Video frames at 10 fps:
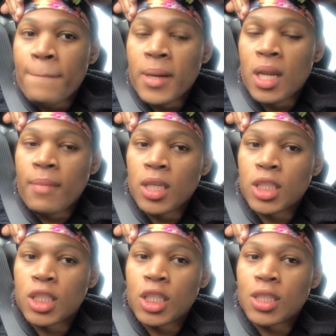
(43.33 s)
pretty
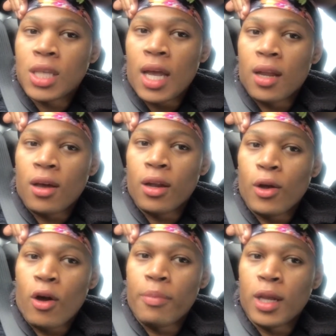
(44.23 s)
much just gonna
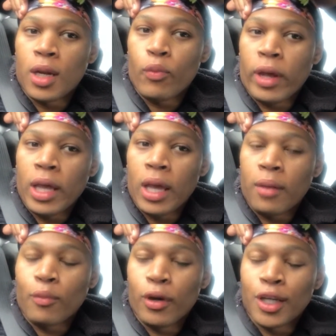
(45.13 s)
go up there and wing it.
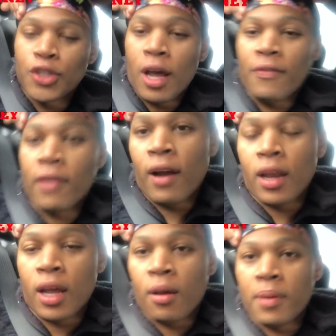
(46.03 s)
We're in traffic right
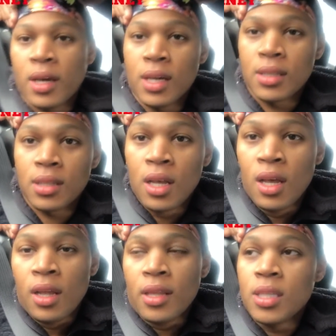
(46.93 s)
now because
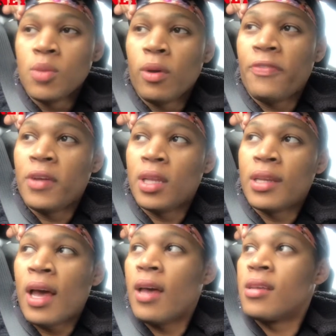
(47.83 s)
this is what Philly
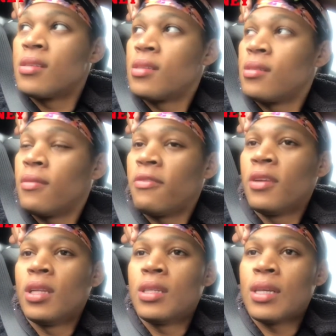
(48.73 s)
does.
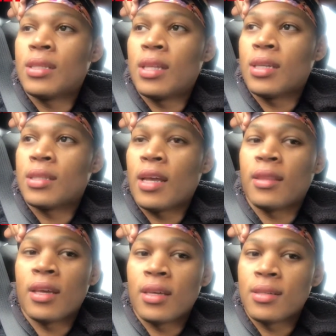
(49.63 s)
Philly does things like
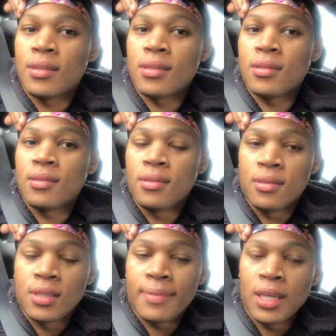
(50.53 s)
this,
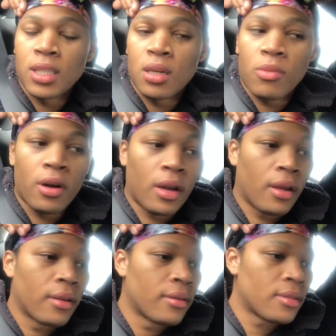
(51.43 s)
especially in the
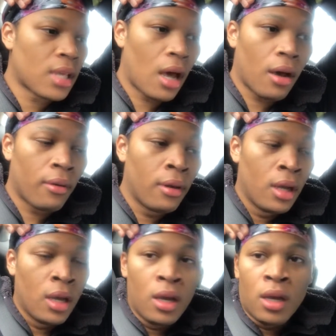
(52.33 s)
morning. So
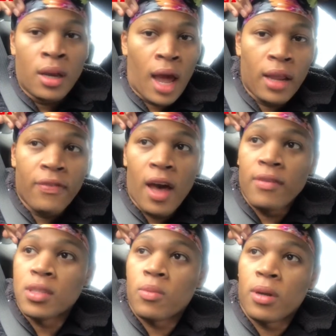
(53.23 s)

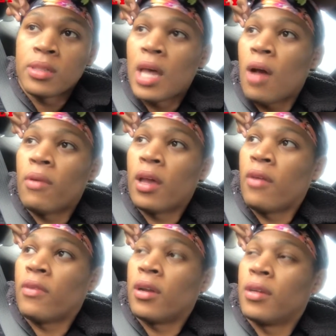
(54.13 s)
95 is the worst highway
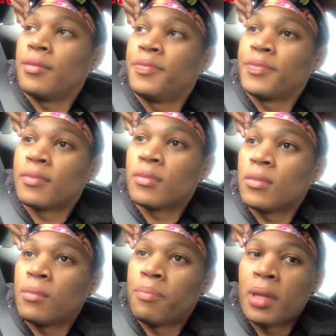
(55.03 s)
ever.
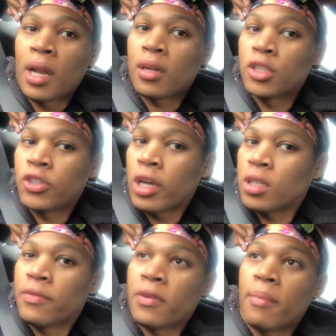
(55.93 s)
Been under
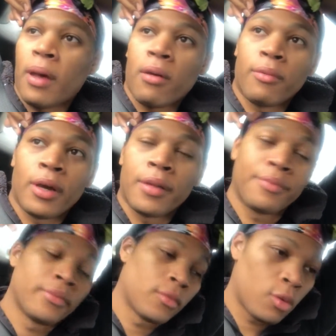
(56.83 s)
construction for about,
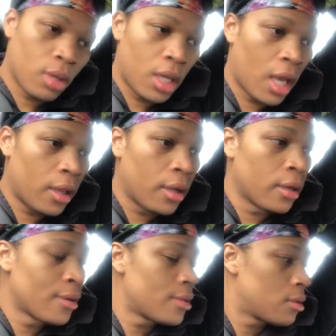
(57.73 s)
28
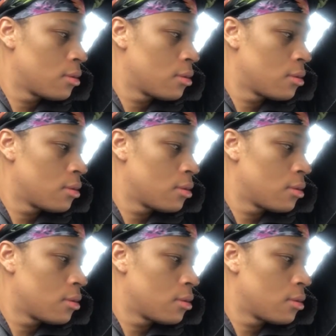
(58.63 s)
years